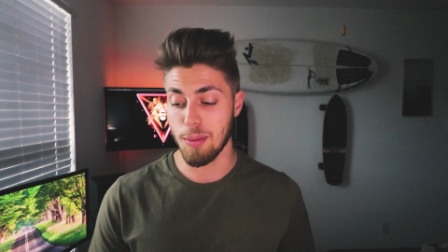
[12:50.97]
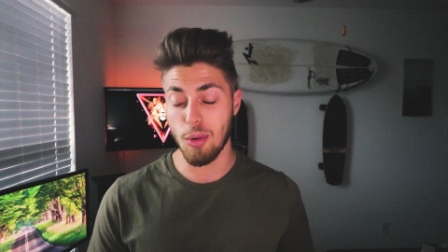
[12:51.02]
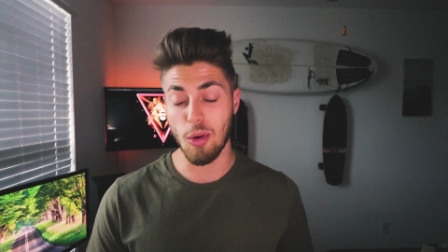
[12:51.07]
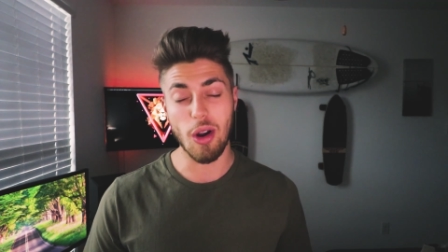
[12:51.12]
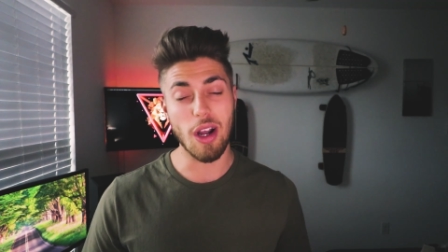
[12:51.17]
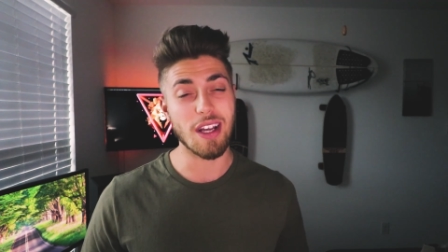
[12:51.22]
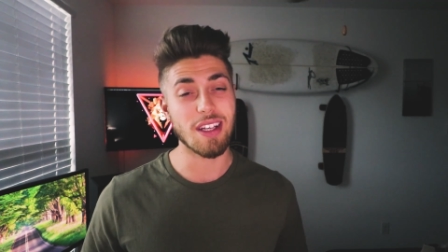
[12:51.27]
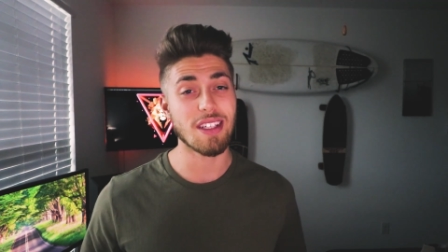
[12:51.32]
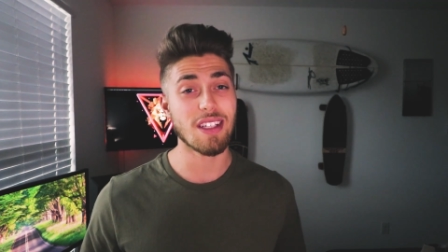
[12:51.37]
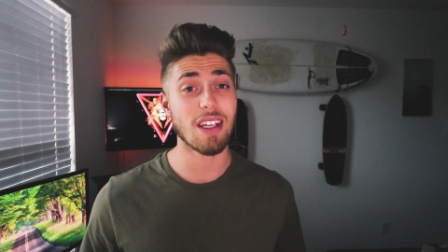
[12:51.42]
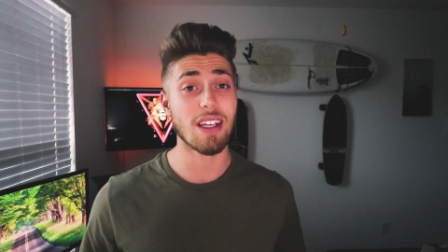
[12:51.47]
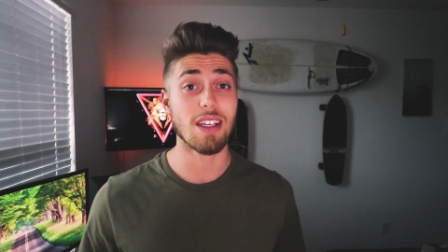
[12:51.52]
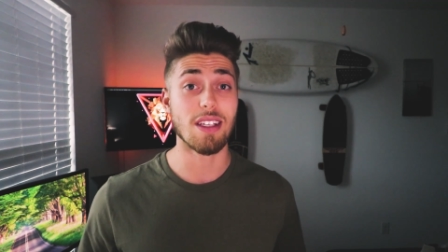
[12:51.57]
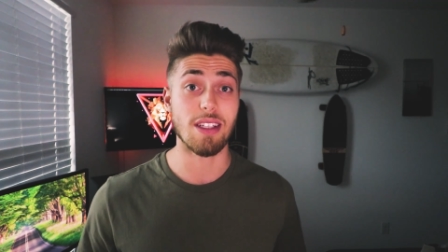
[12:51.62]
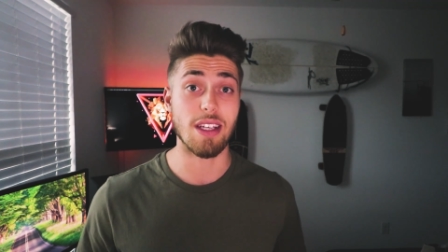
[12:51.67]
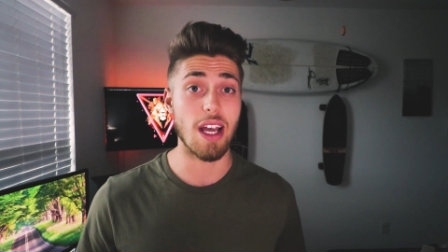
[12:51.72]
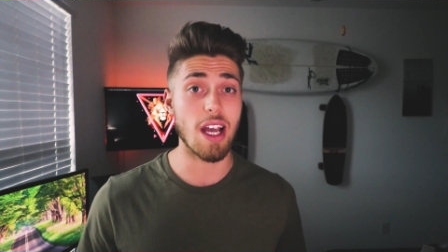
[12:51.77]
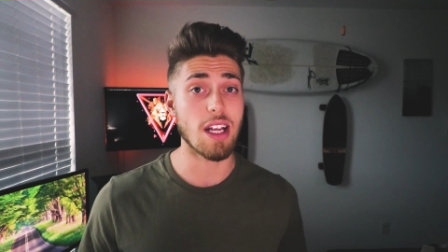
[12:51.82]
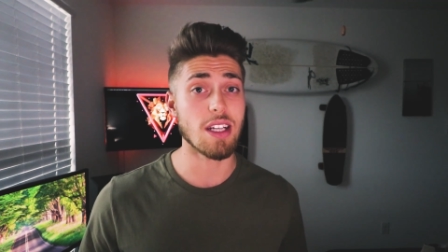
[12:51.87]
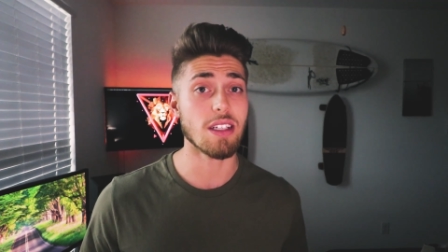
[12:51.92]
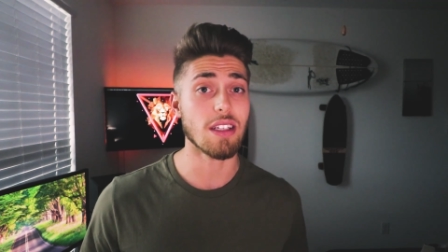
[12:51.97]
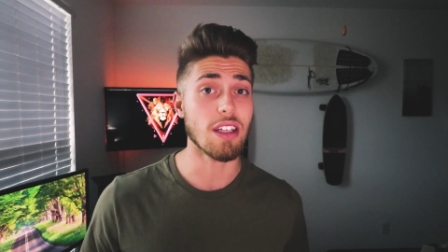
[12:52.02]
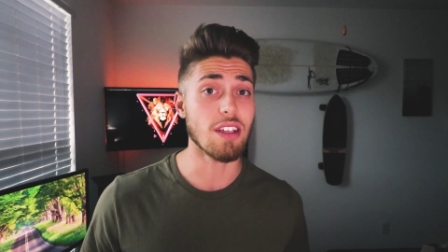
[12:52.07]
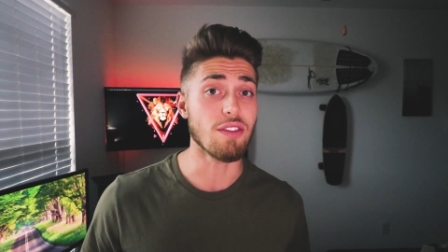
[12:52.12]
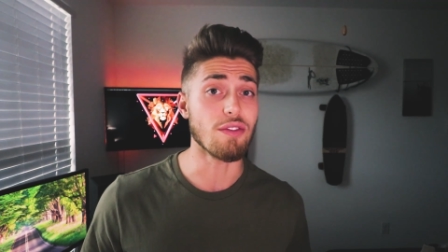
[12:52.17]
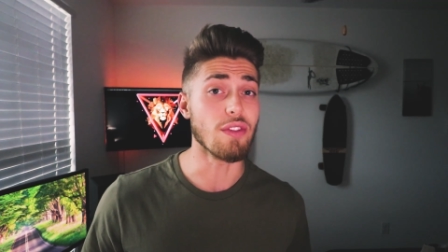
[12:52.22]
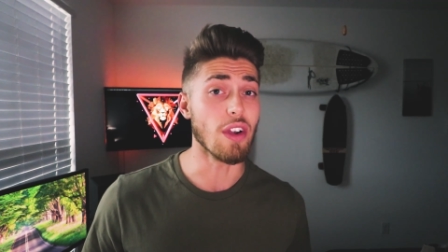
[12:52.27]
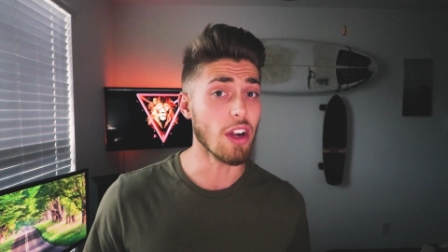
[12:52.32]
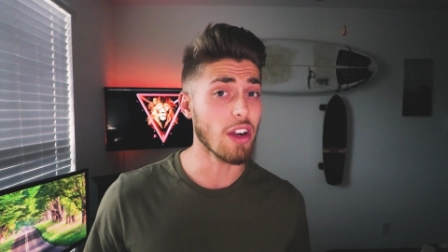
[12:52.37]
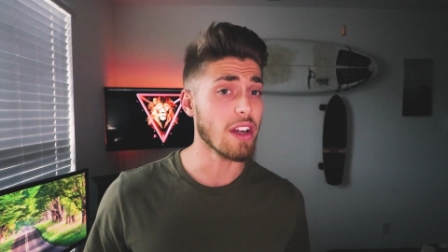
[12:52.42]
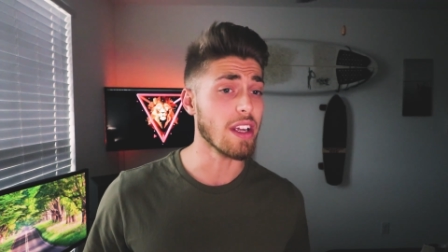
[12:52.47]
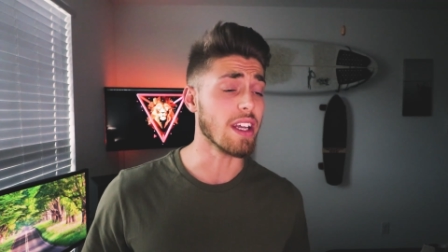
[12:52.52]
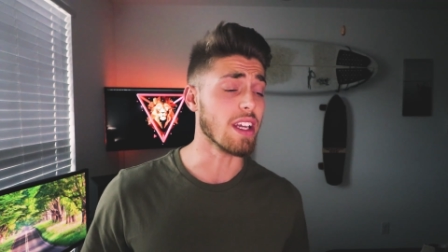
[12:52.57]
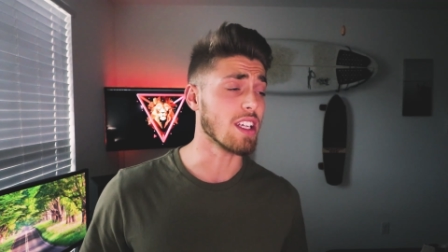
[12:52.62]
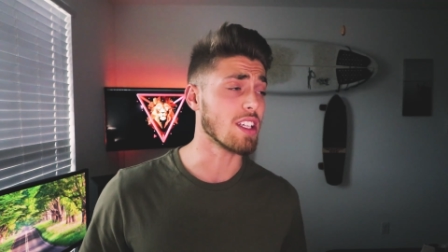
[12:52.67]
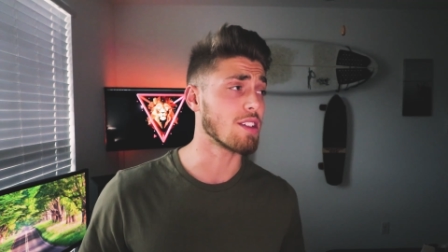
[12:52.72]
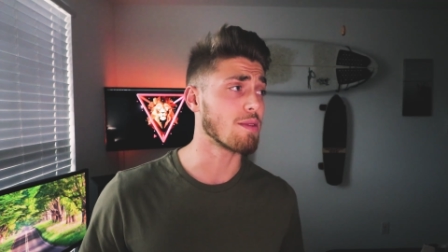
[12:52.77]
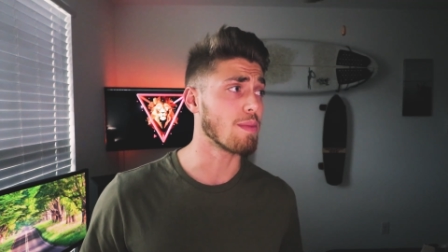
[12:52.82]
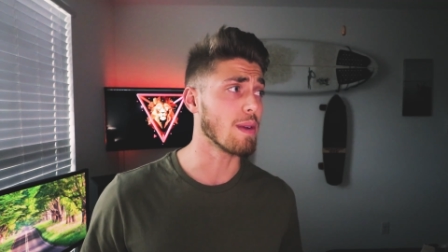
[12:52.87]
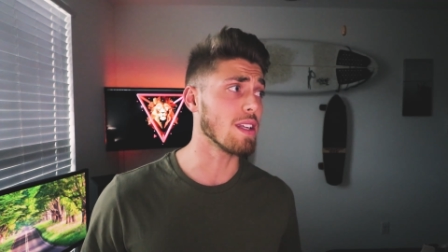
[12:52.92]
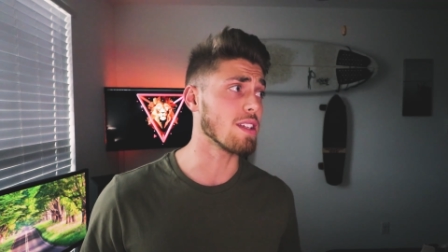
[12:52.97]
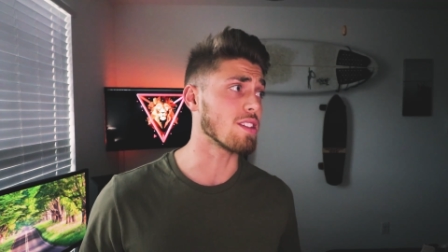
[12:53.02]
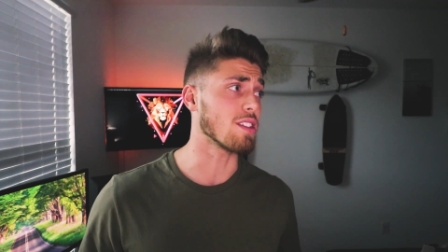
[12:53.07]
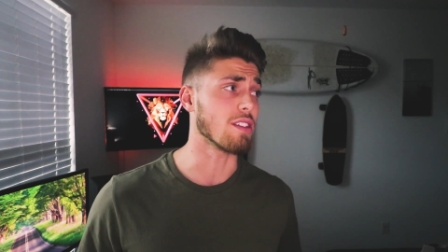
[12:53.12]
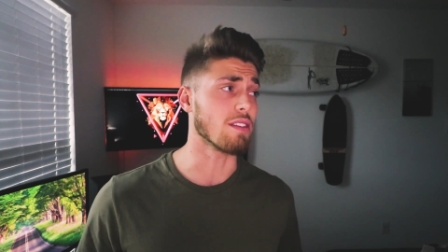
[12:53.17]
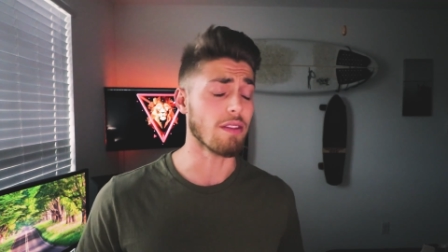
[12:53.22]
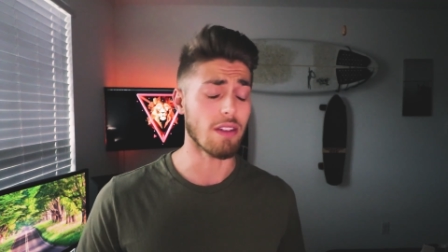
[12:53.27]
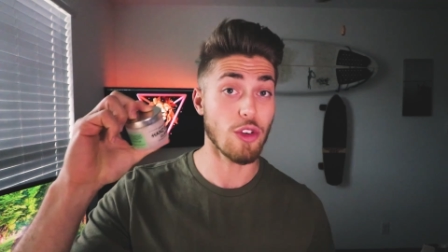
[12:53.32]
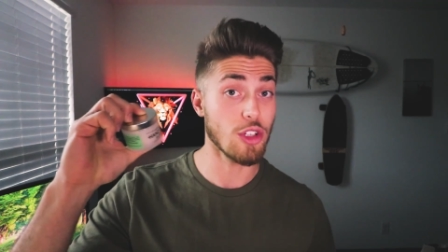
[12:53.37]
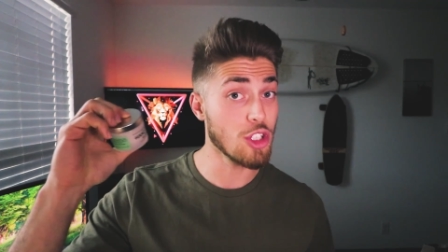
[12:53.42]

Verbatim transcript: the pricing is actually very expensive.